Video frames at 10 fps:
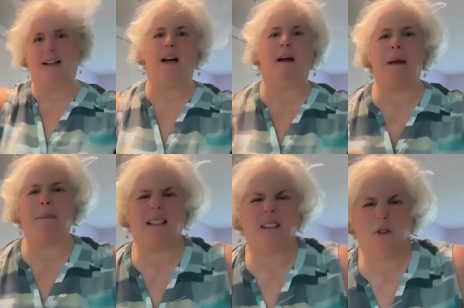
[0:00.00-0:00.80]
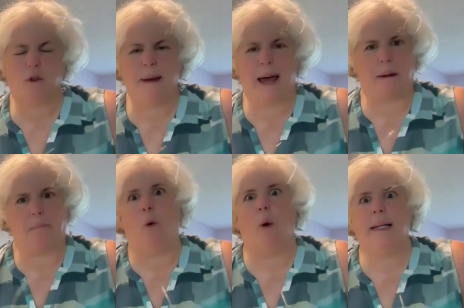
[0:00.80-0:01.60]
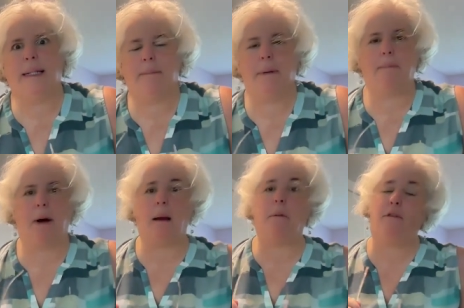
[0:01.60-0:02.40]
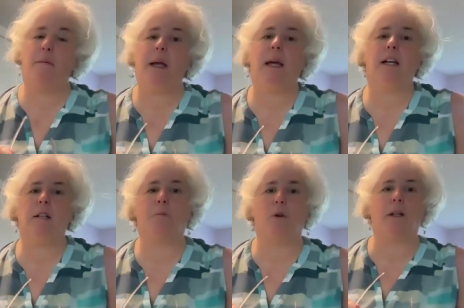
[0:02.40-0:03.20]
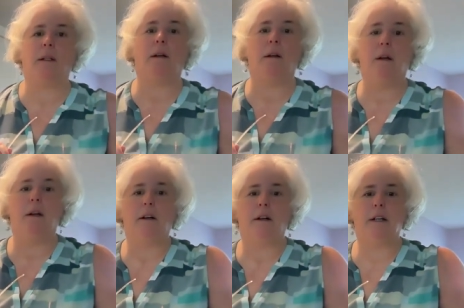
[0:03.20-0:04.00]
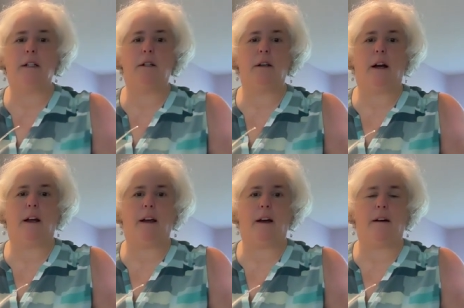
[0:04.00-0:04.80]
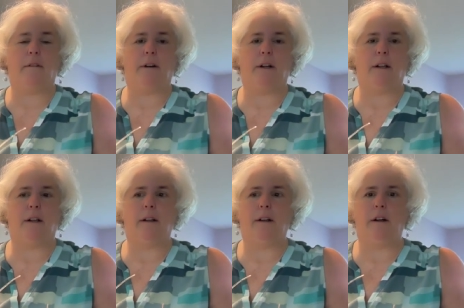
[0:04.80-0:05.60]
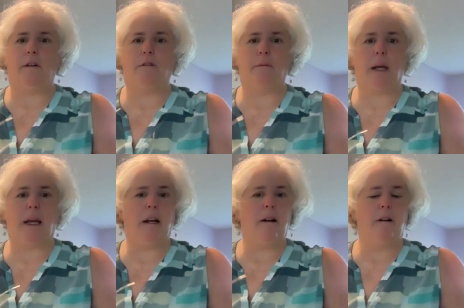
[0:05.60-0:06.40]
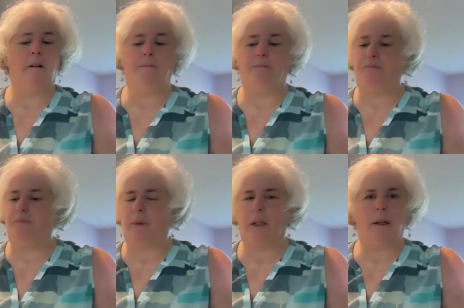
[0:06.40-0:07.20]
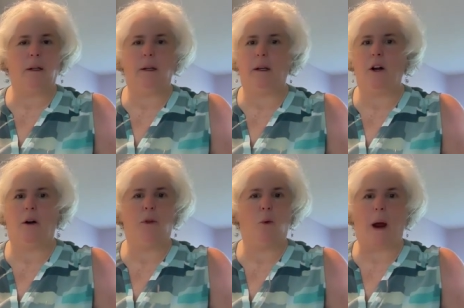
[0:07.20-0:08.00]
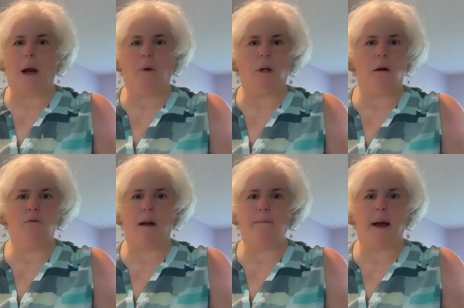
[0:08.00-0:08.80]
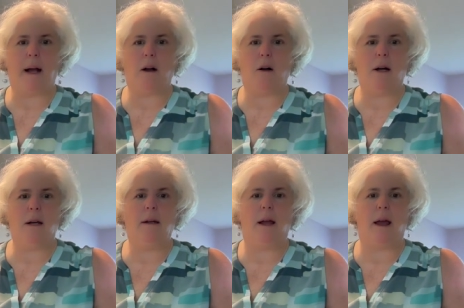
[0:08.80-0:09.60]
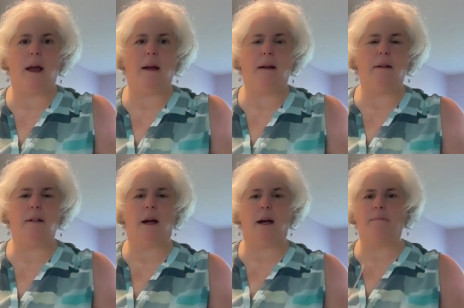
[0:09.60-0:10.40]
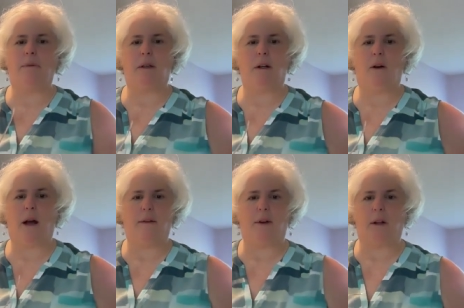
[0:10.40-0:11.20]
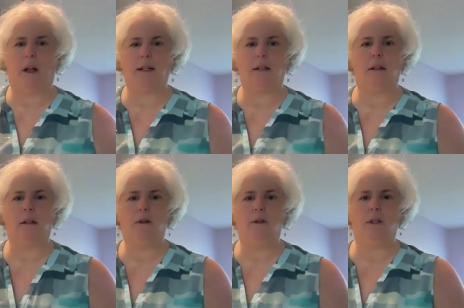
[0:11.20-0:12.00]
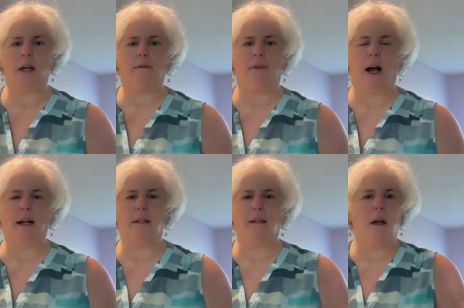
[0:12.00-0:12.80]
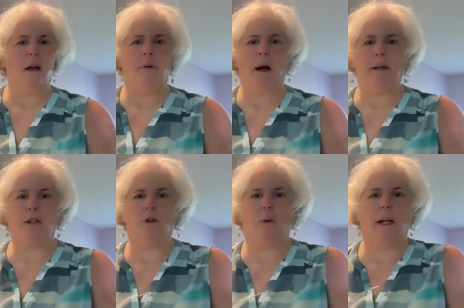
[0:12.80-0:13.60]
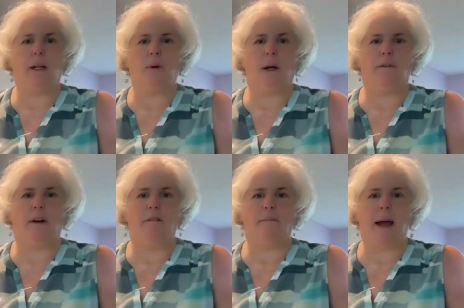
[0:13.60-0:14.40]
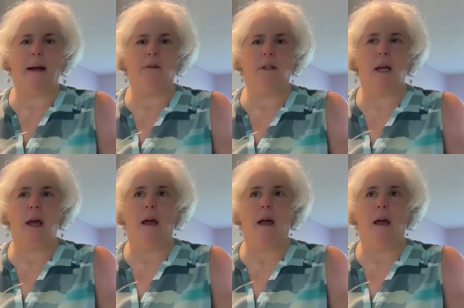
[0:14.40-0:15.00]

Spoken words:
maybe that's a little dramatic, poison my body, but for me, it is poison, because I have, for me, the weight will come right back on, and I have a lot to lose. I've lost probably 20, 25 pounds